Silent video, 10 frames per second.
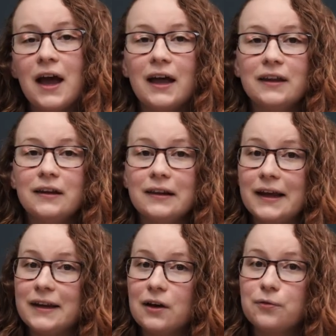and
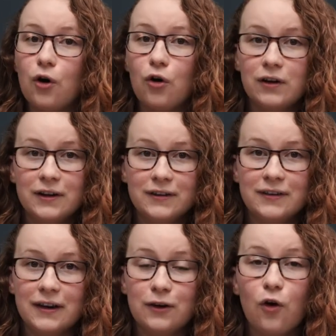like I've already
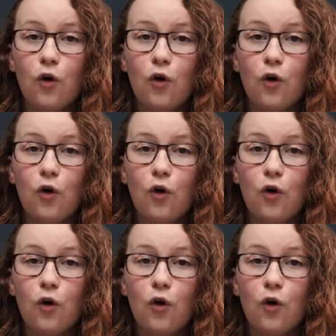said,